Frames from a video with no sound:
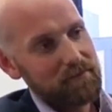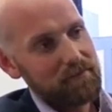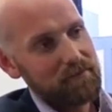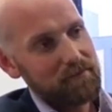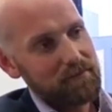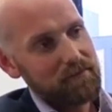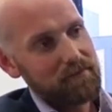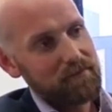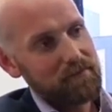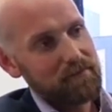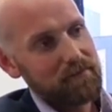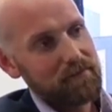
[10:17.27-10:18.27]

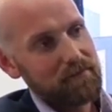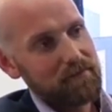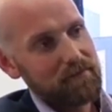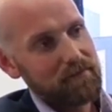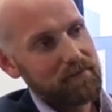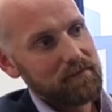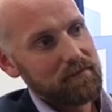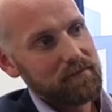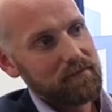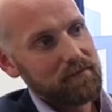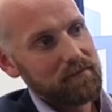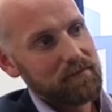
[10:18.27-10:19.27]

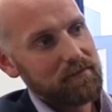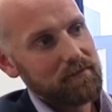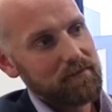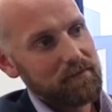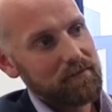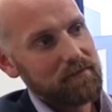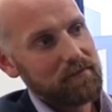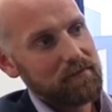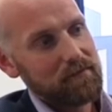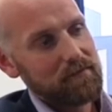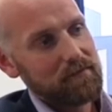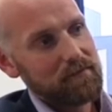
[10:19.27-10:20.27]

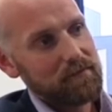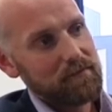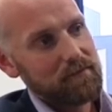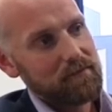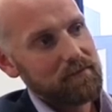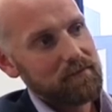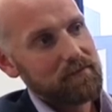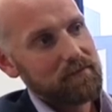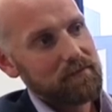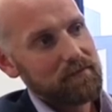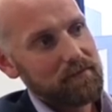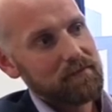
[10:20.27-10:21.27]

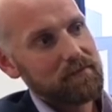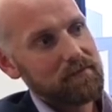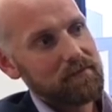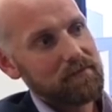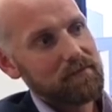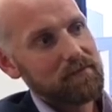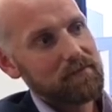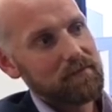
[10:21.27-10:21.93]
[no speech]